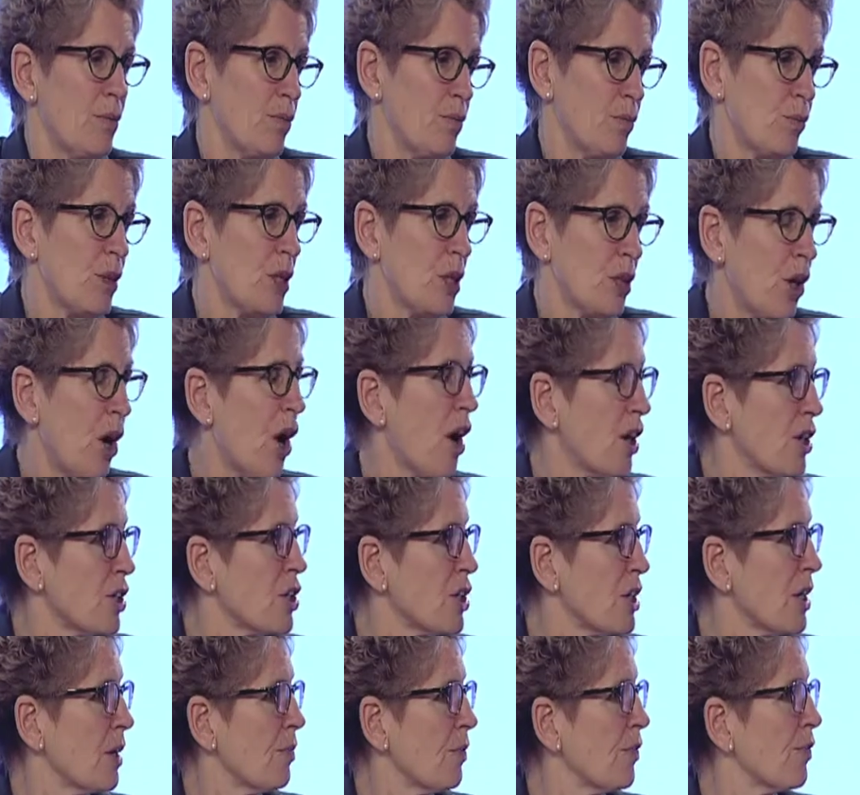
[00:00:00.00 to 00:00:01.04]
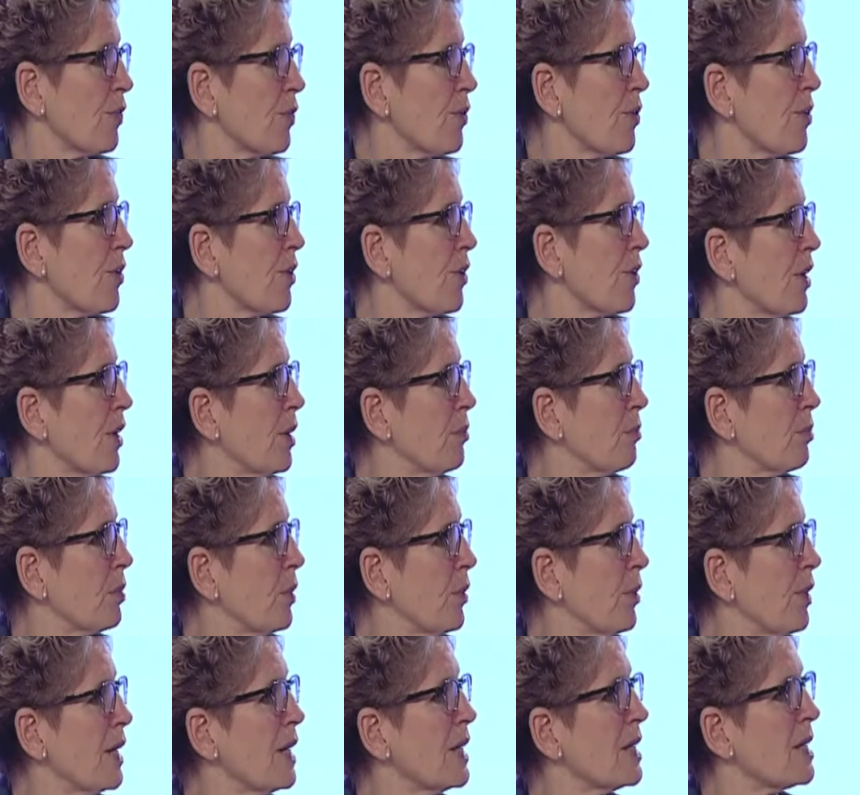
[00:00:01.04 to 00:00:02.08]
real hardship for
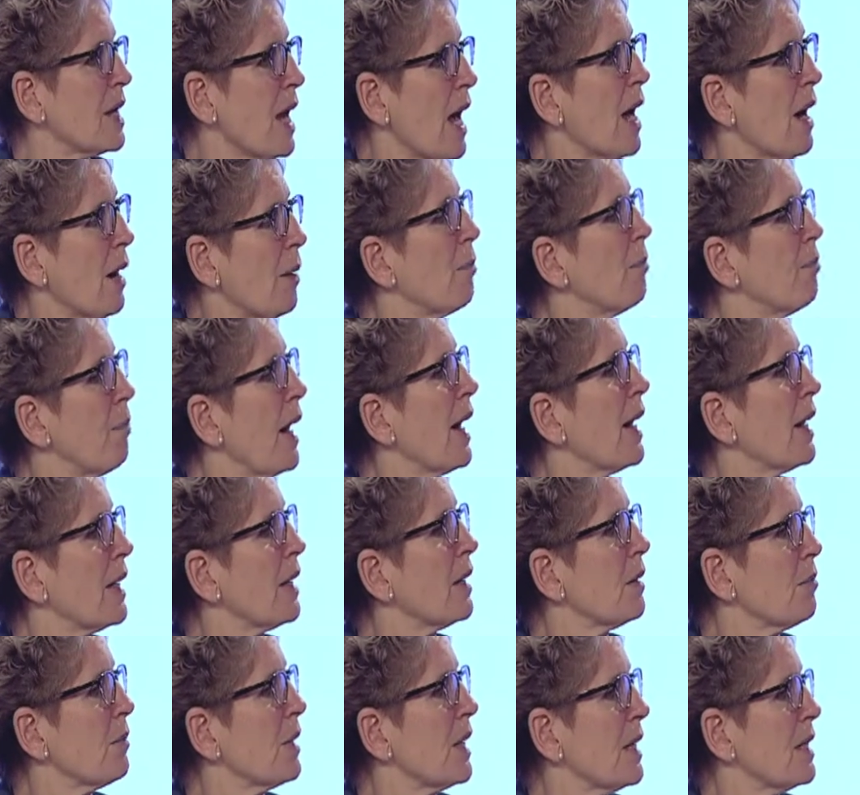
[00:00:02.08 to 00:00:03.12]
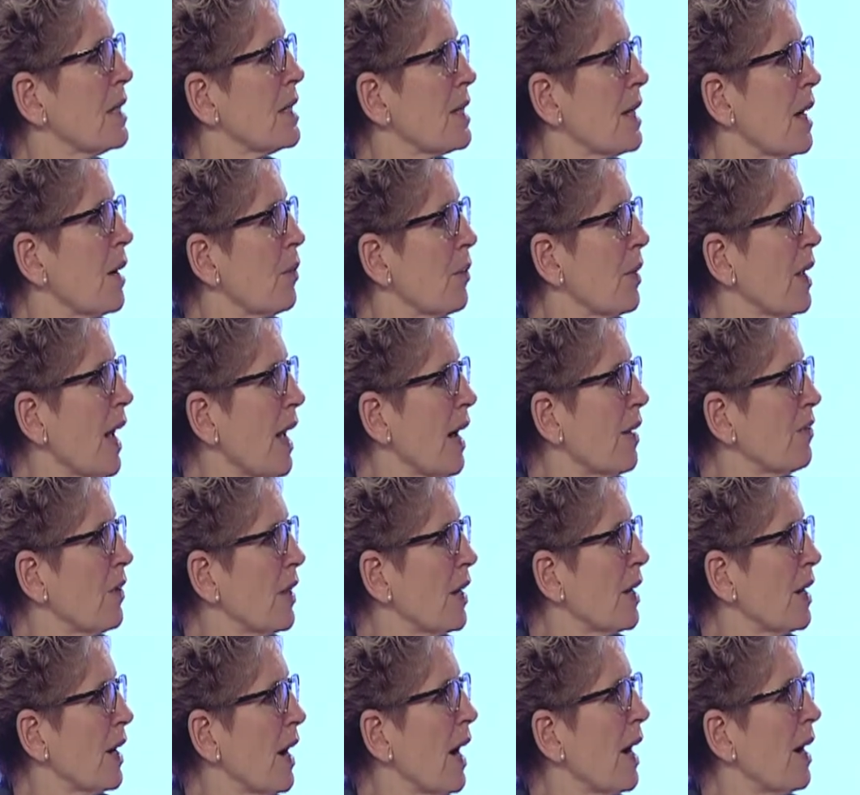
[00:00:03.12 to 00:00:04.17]
employees, but it means that we have
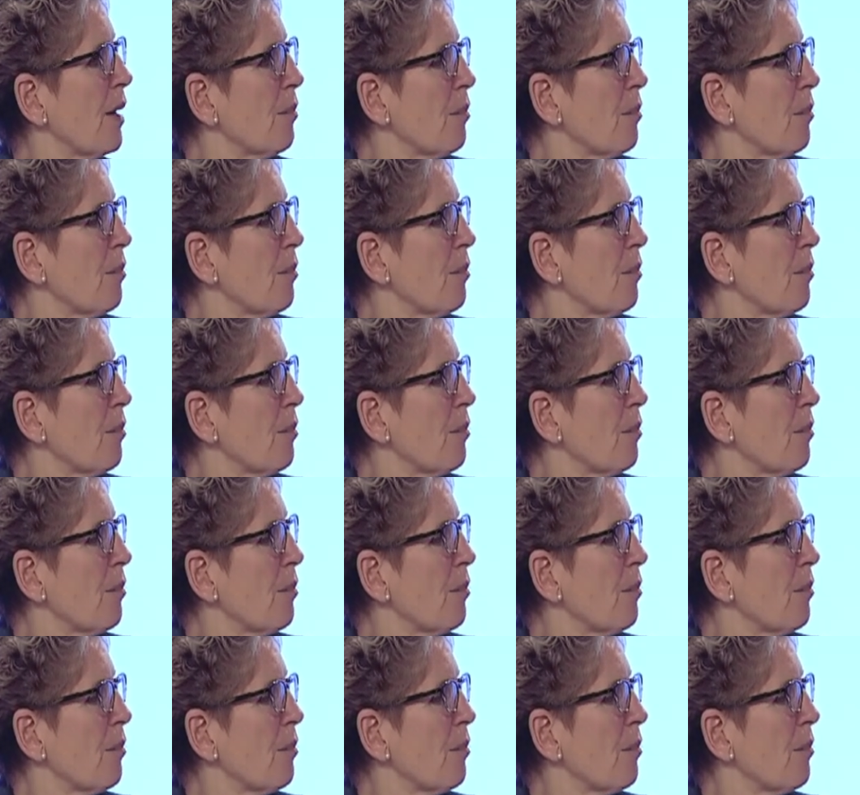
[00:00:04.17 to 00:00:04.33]
a, a